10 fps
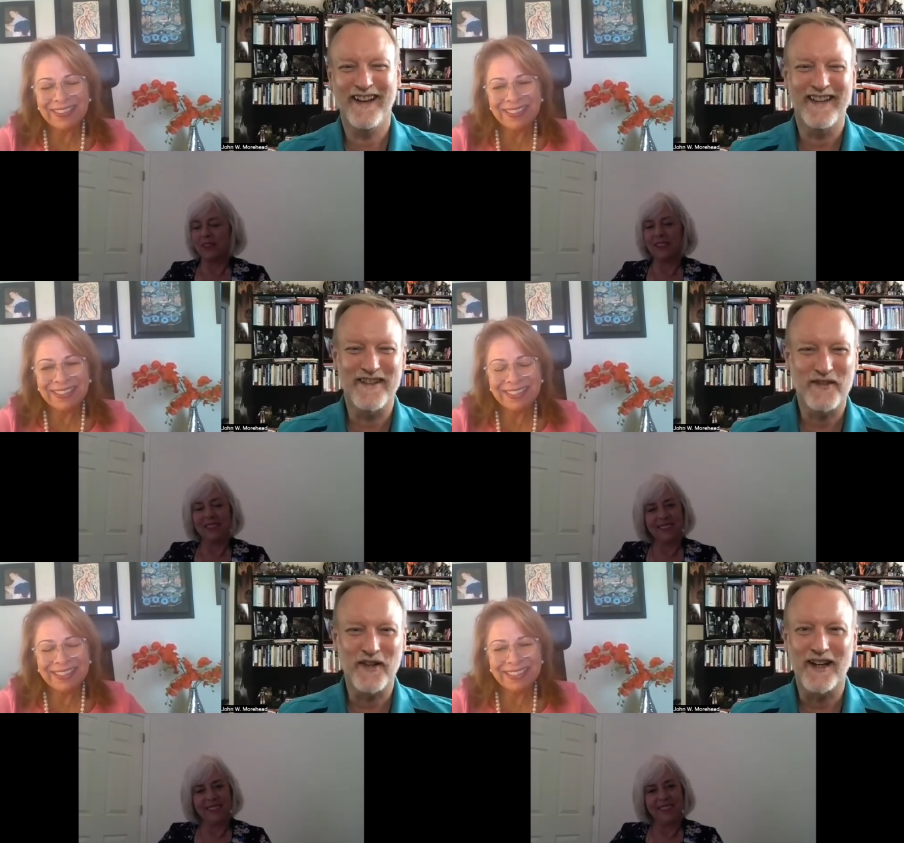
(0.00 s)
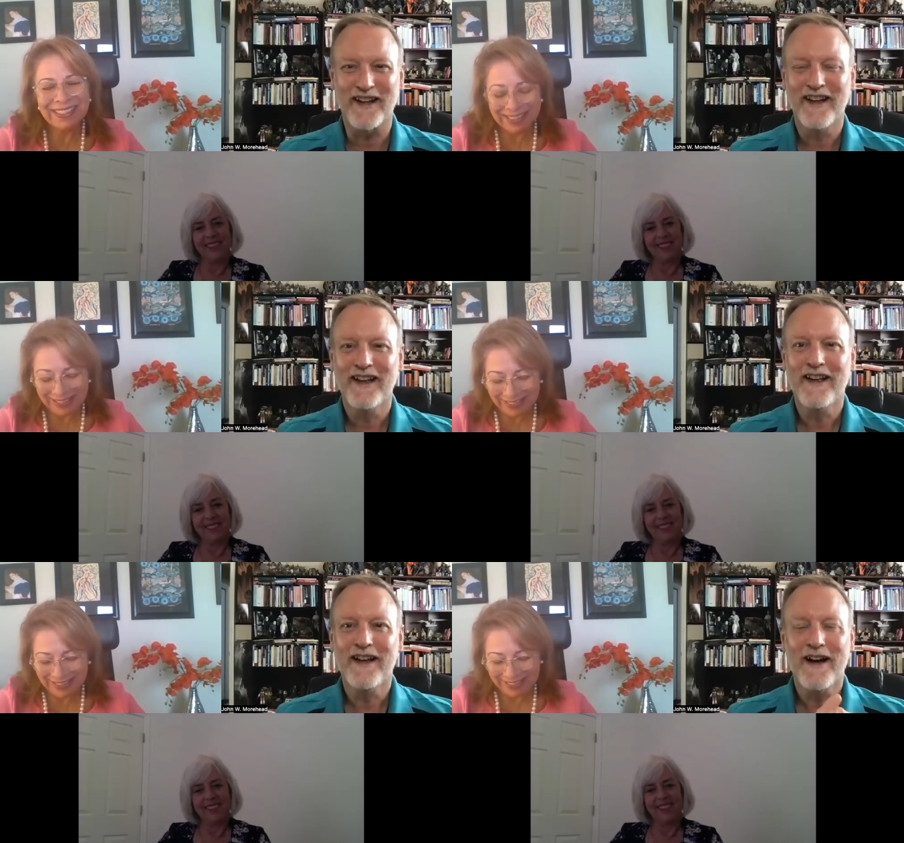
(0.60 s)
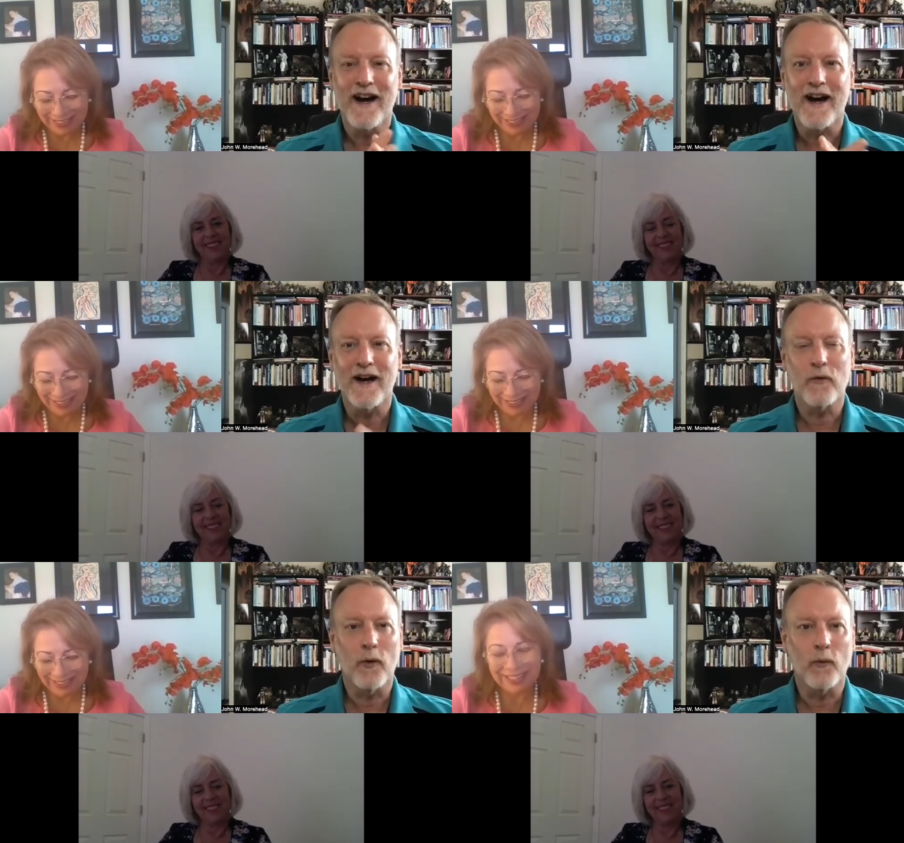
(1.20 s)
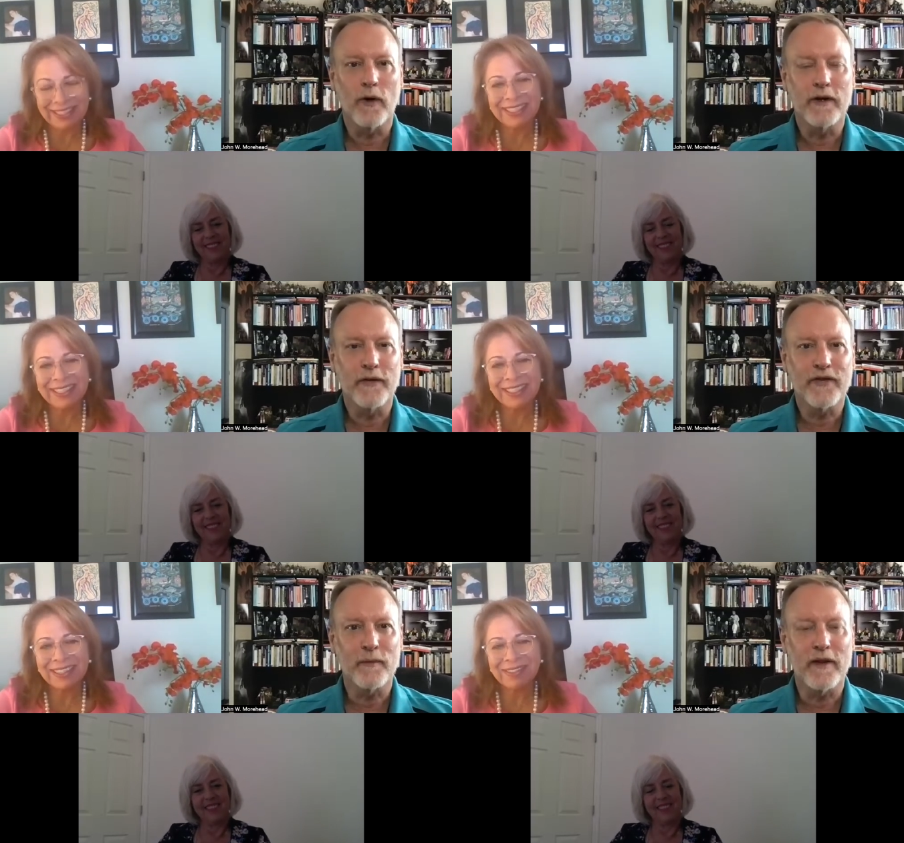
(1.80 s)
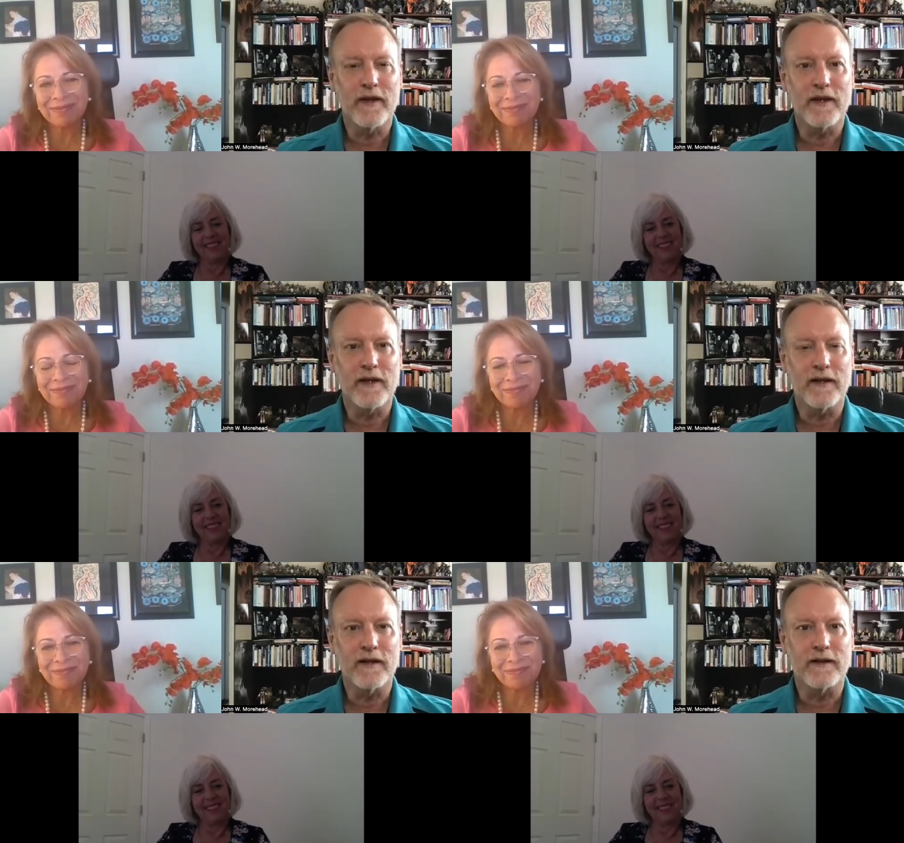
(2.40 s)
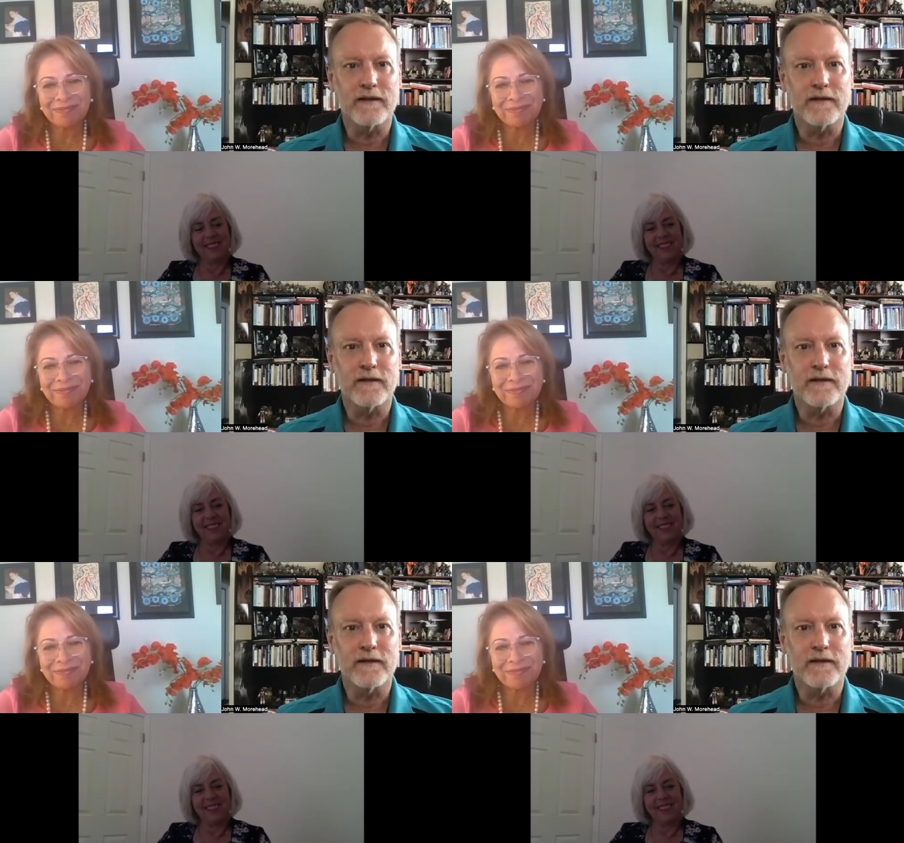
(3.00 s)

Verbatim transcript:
Speaker 1: That's right. Uh, what are some of the uh,